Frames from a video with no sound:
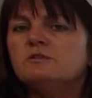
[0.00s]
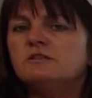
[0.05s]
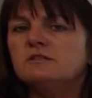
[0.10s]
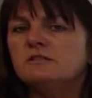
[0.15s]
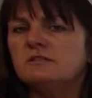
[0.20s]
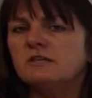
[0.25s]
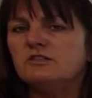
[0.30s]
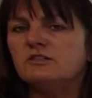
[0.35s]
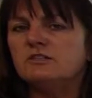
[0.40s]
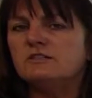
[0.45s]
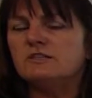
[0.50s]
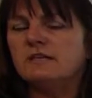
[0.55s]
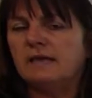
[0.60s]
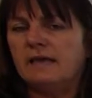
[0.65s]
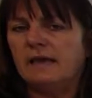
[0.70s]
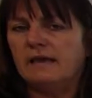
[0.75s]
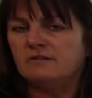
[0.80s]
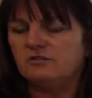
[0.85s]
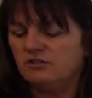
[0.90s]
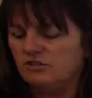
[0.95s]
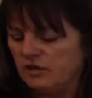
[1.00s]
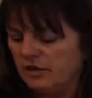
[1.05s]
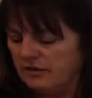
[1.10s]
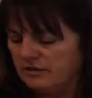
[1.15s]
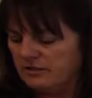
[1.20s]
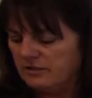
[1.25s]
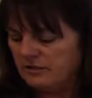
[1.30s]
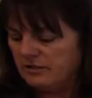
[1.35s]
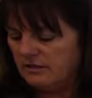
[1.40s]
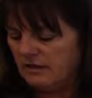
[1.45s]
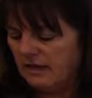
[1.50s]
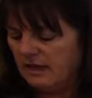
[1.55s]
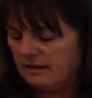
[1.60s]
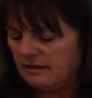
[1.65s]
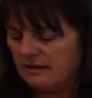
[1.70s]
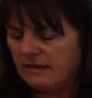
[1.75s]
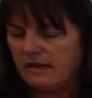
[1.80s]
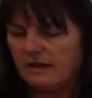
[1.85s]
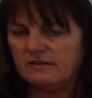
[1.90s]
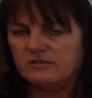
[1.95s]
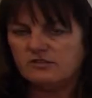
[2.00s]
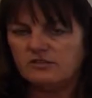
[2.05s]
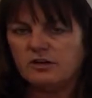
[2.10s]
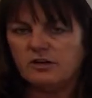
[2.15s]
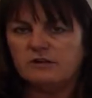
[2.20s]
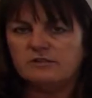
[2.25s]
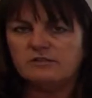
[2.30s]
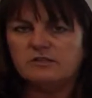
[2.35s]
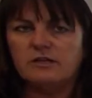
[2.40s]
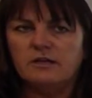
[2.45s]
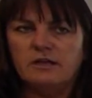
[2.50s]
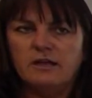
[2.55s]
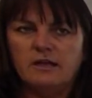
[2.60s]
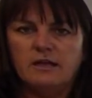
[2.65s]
which is such as a Gantt chart, and a Gantt chart